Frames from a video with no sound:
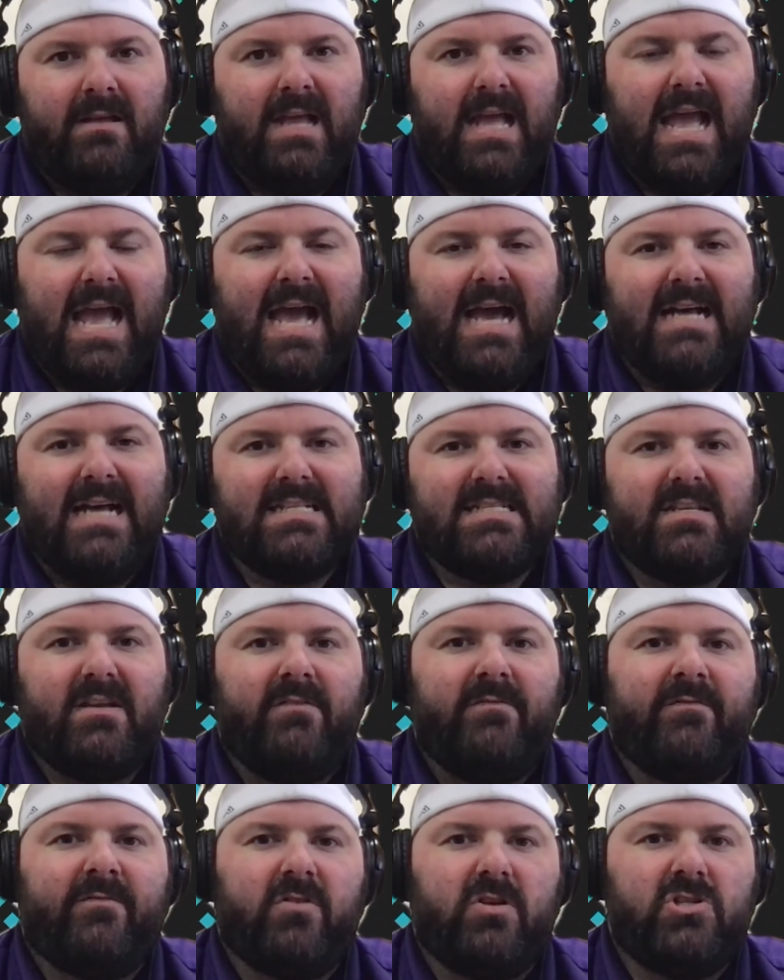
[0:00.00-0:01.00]
as
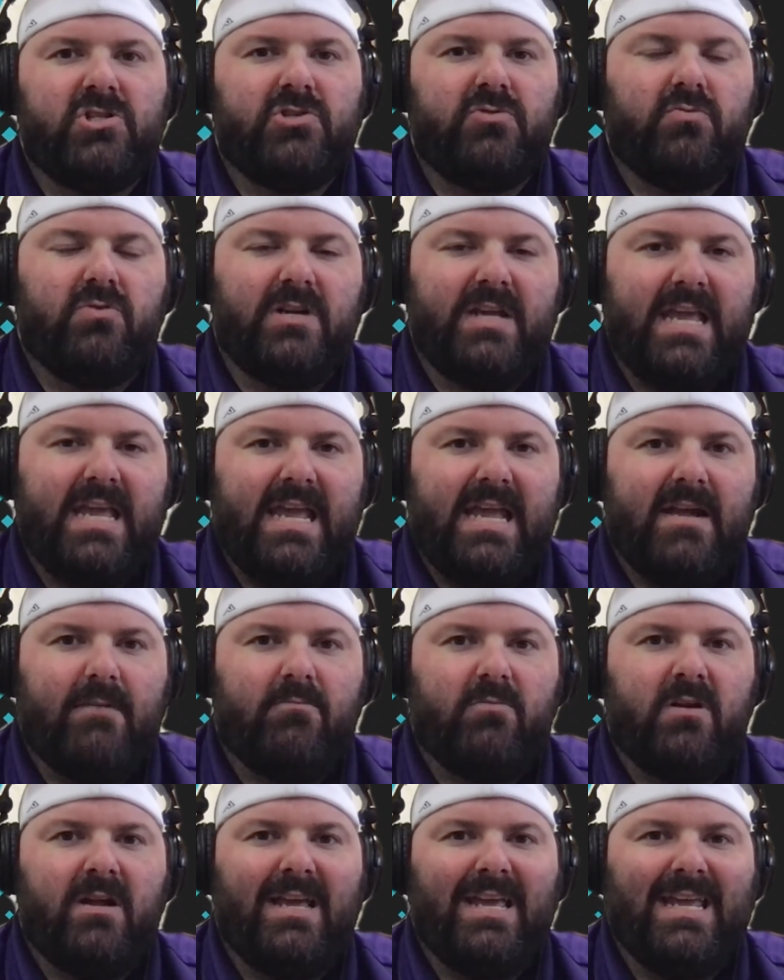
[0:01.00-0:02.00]
a virtual
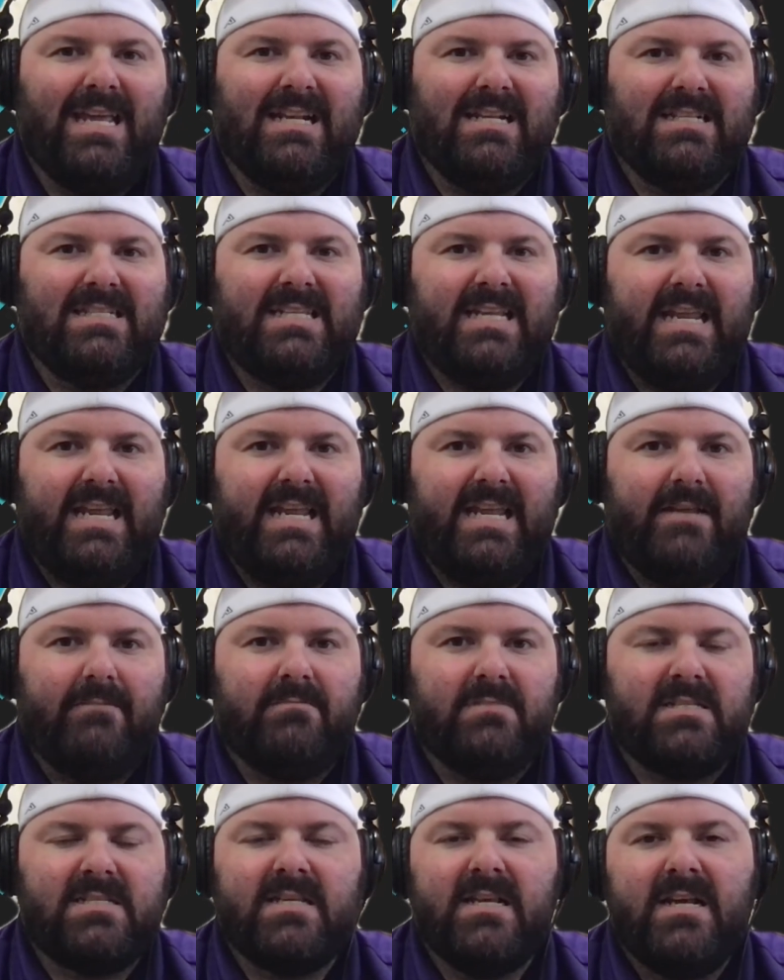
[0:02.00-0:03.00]
camera in
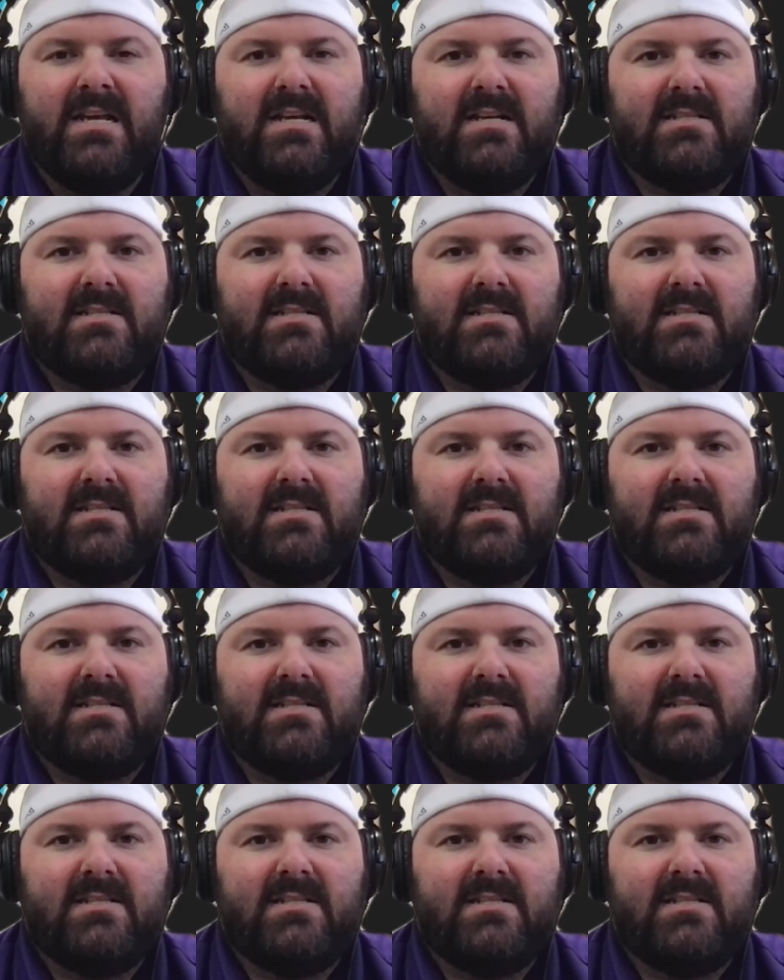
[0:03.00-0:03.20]
Teams.